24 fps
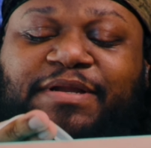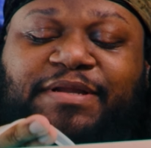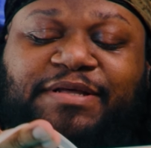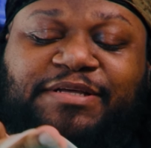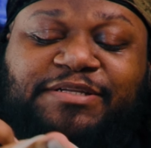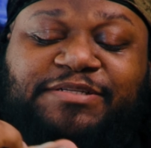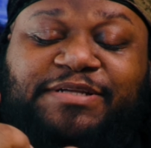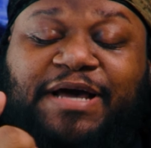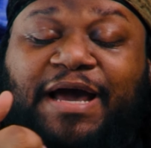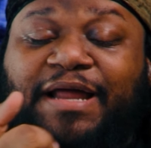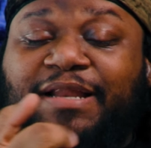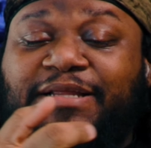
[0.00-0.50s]
of
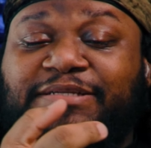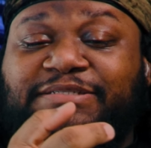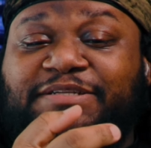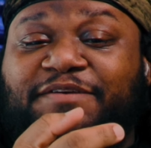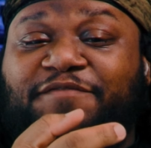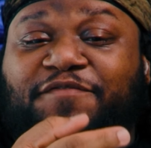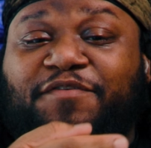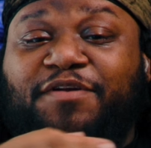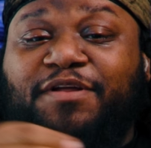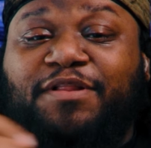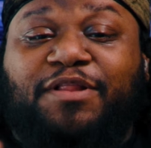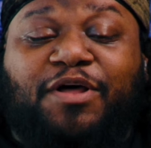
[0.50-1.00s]
these, honestly,
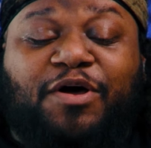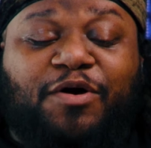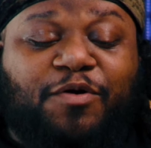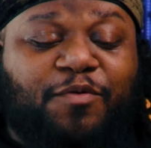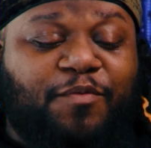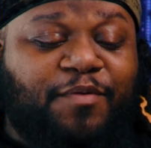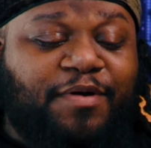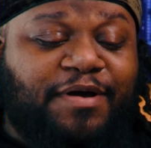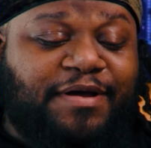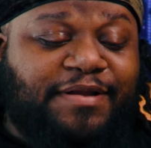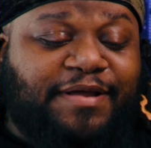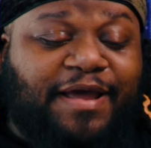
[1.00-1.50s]
for the long
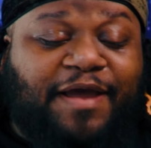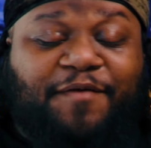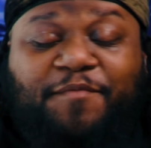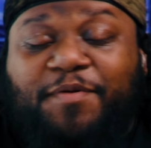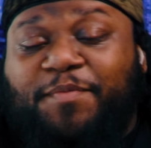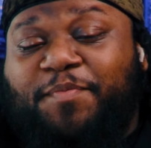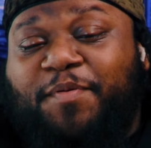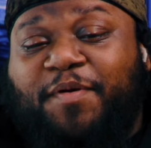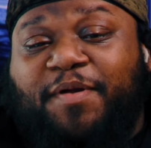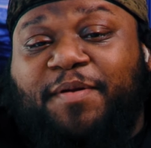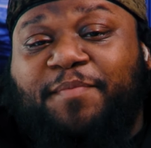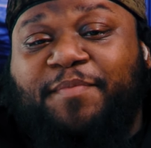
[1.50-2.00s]

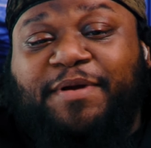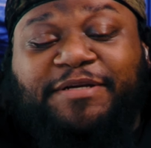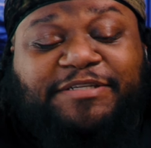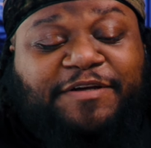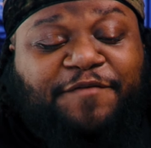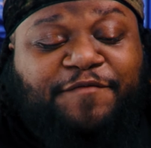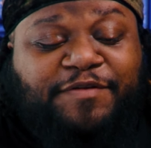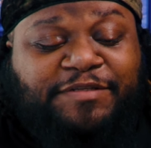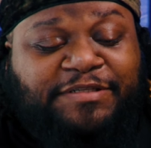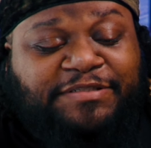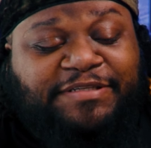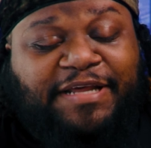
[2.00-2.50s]
run, pretty much
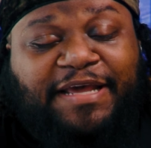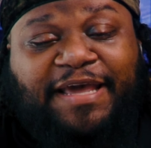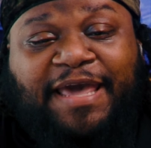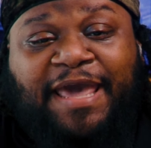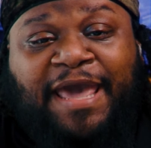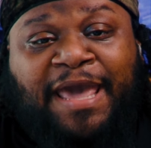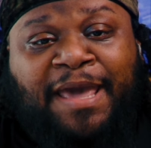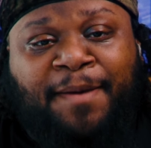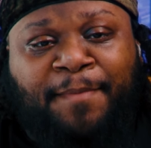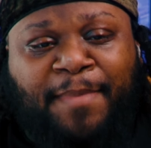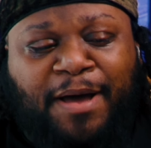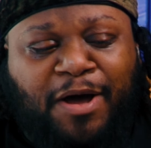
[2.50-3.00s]
ever since they
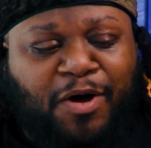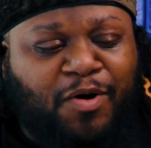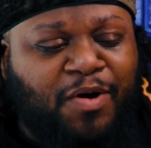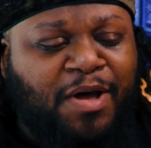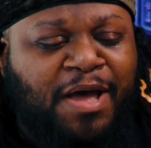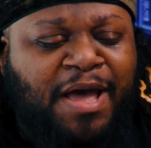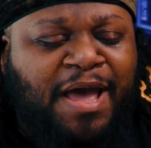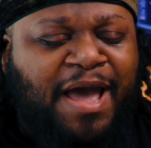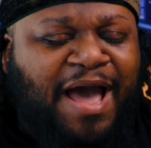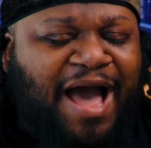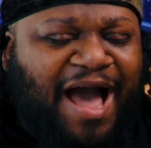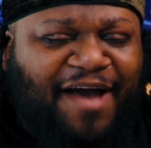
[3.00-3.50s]
came out.
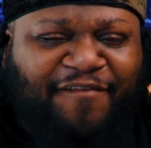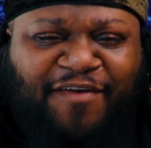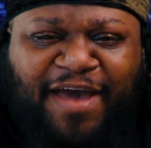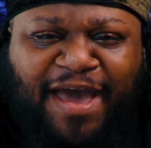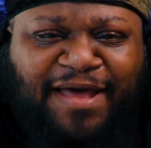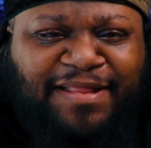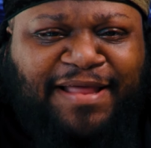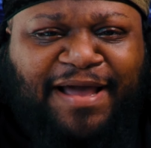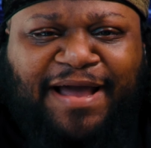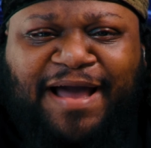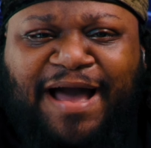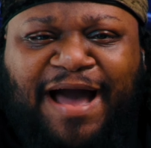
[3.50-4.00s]
I've
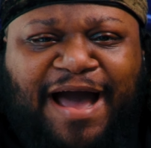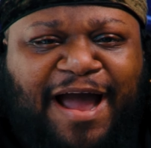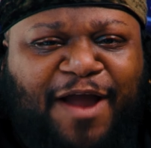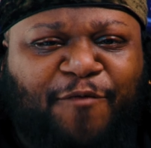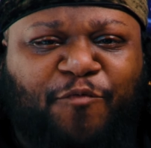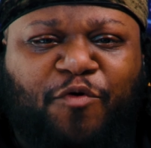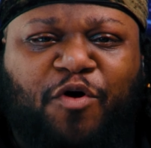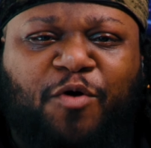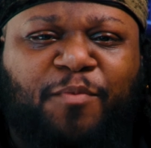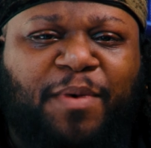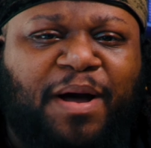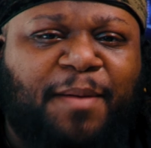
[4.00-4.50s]
had like an
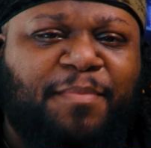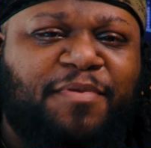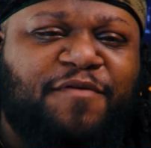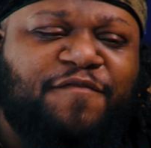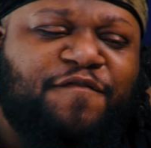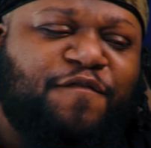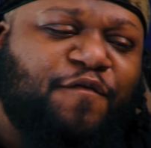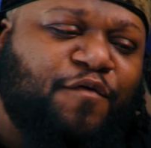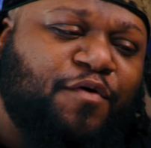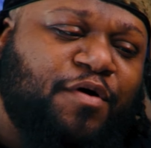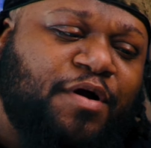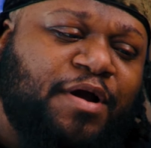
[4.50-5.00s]
iRobot
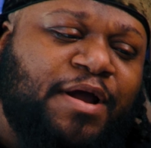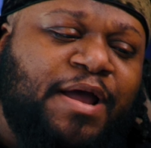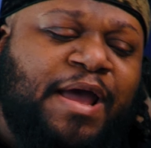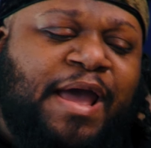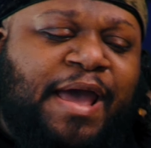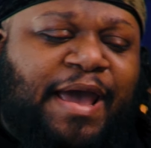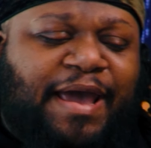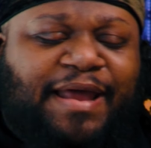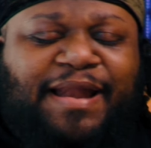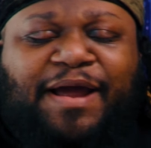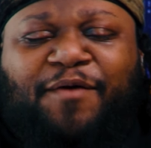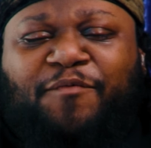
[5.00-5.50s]
before,
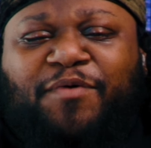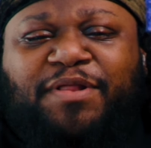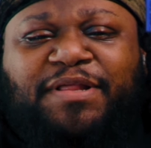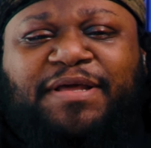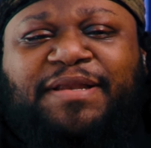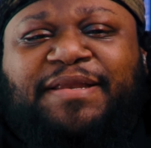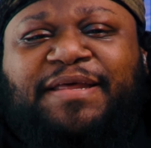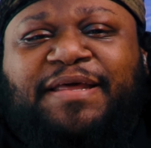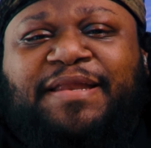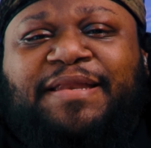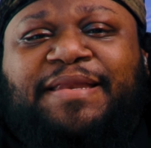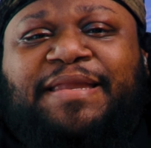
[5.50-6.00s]
and I
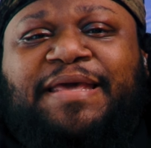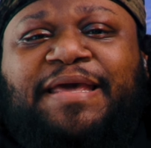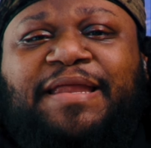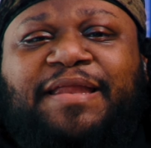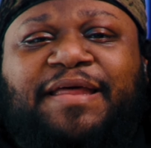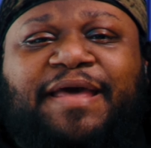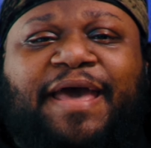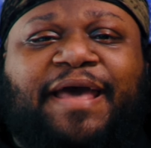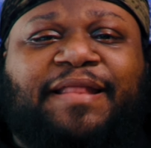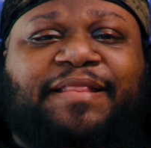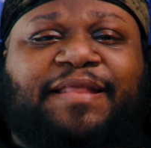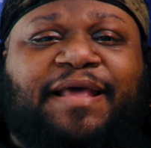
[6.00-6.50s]
really didn't
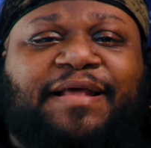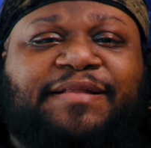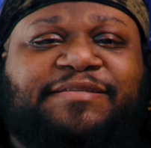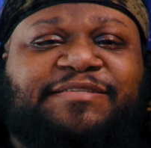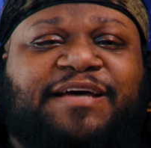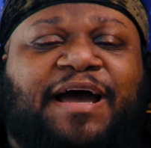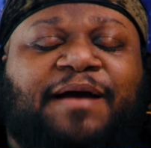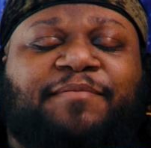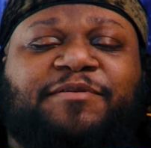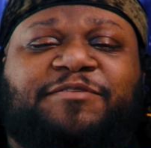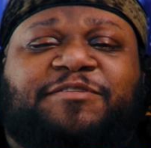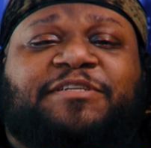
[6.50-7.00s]
need it at that
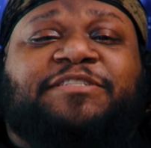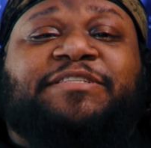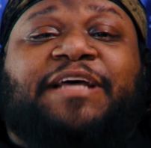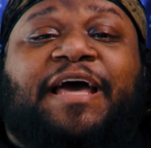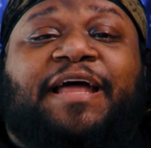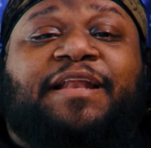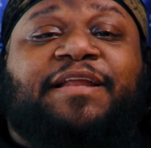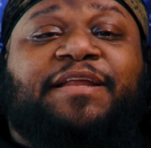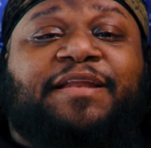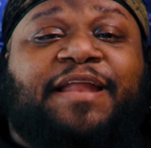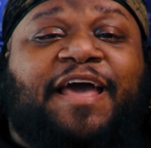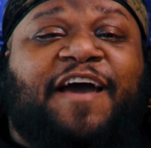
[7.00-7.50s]
time just because
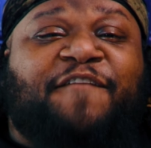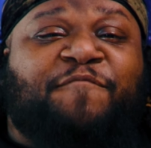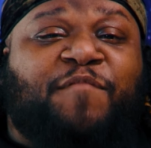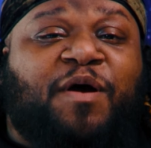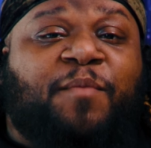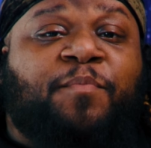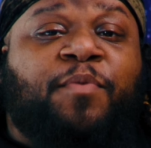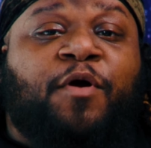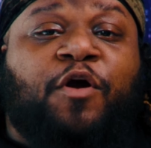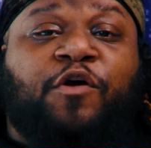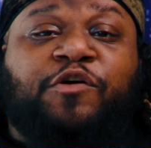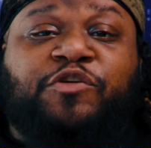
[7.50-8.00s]
I didn't have
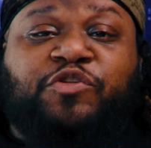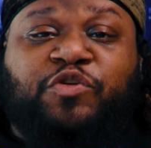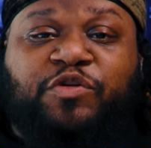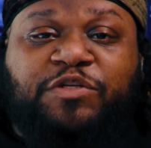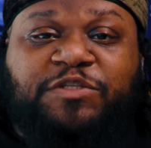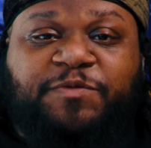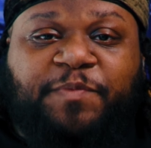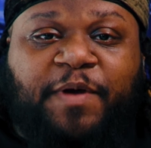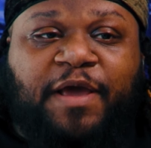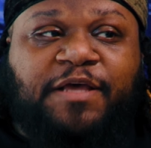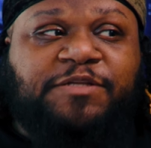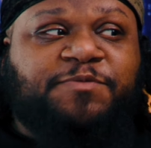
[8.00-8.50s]
my personal
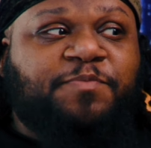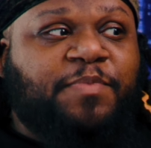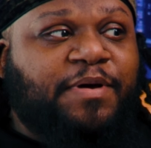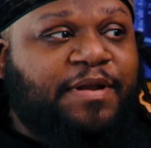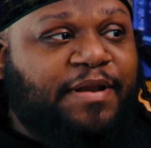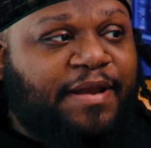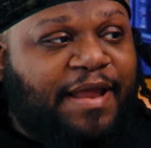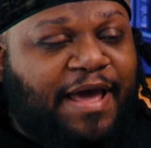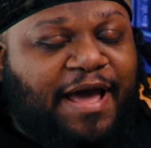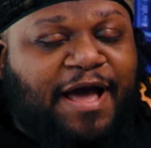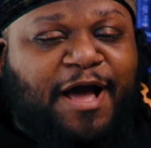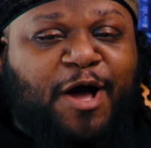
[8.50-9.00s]
space,
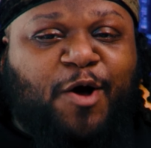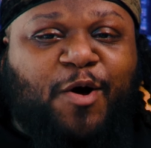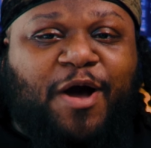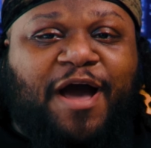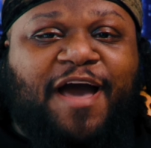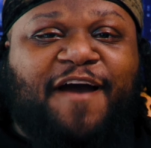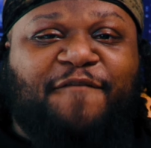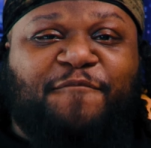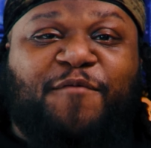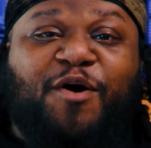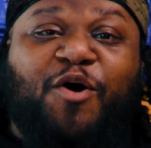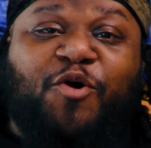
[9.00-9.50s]
but now
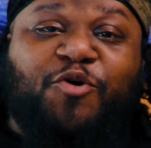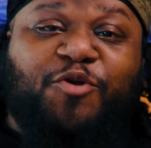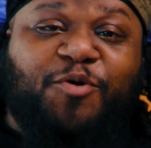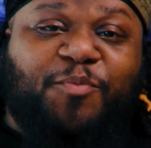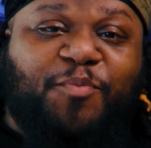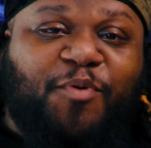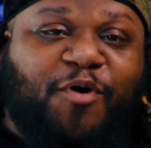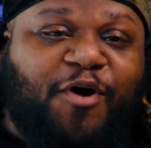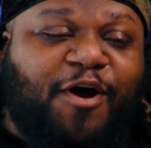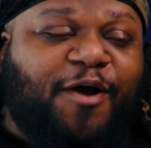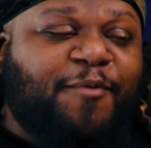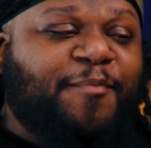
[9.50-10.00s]
I have my own
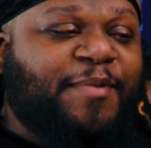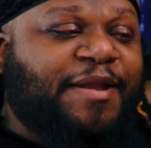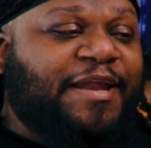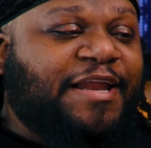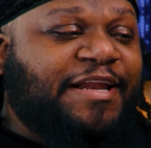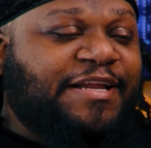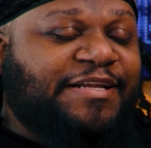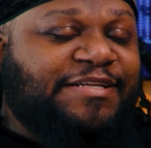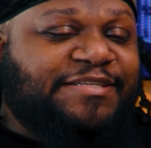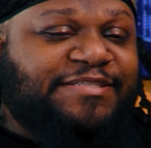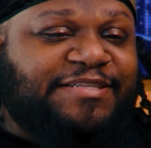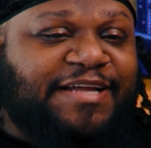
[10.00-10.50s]
apartment,
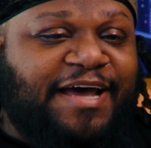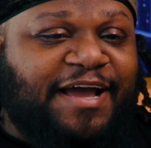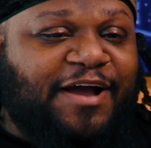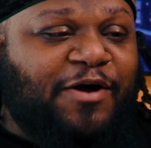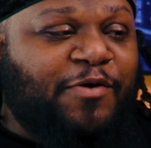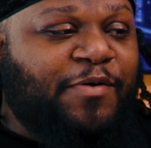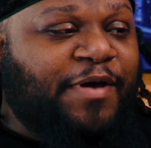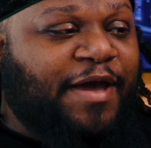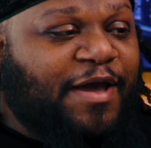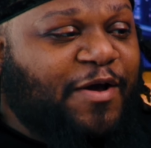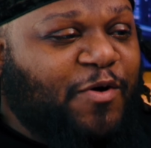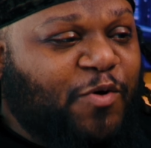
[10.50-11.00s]
and it's like,
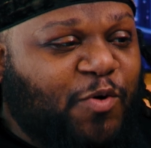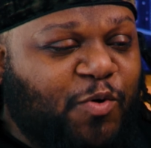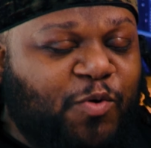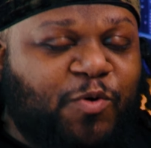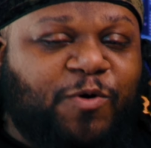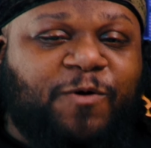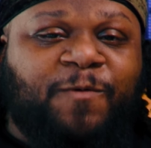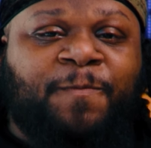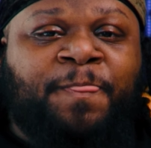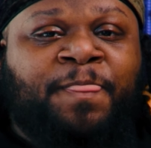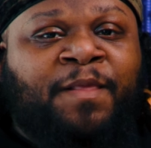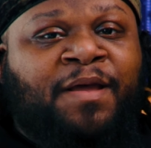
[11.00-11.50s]
okay,
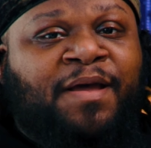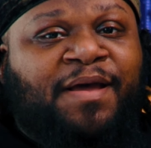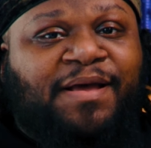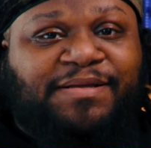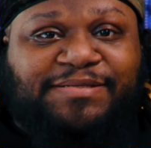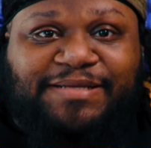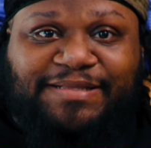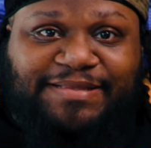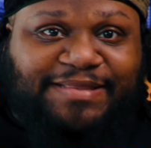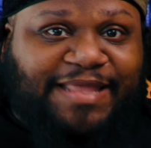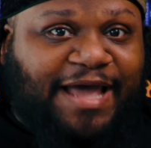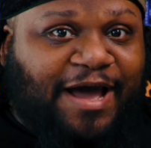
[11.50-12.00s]
cool.
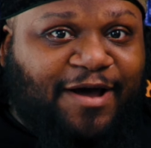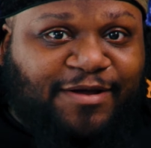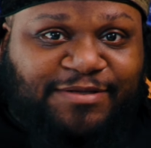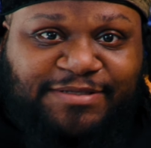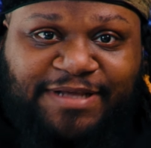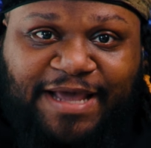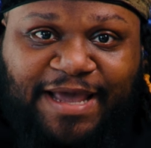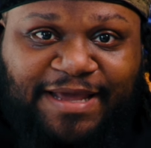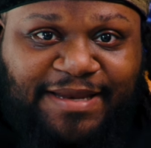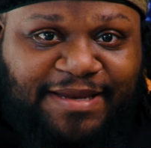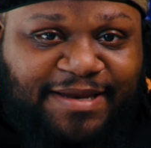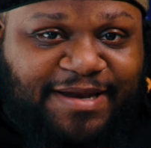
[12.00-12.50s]
It's
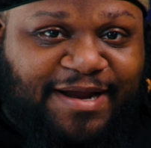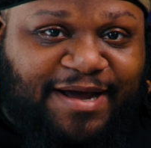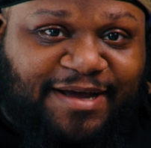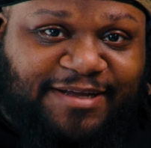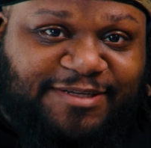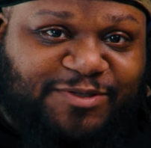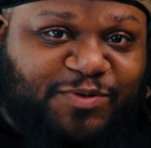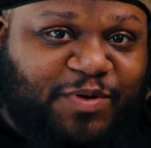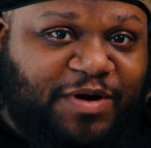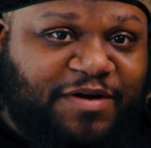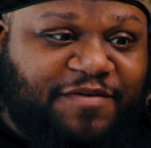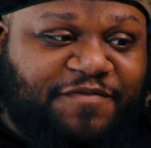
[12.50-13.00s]

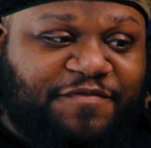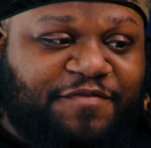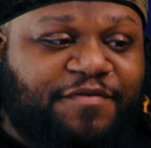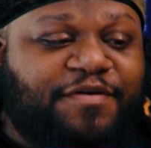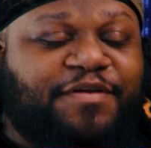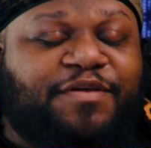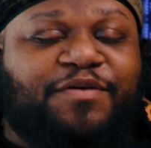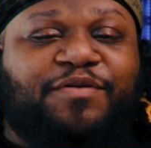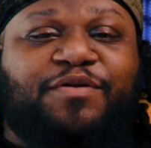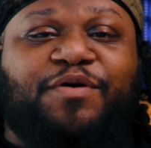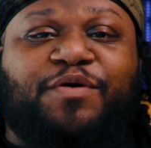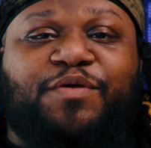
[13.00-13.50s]
1,089 square
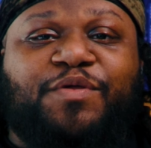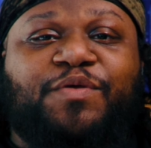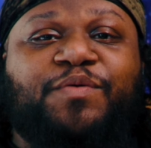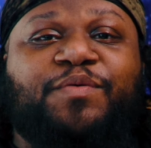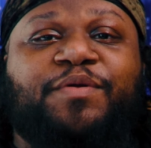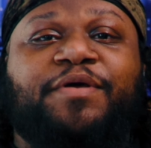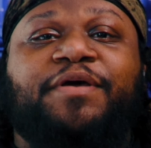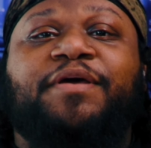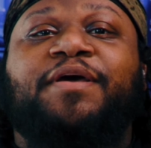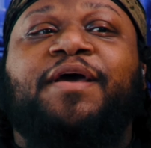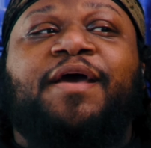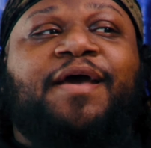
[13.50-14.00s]
foot,
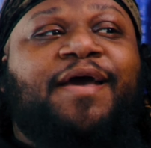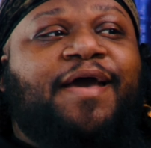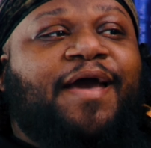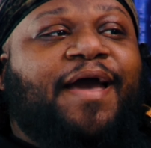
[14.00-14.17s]
unit.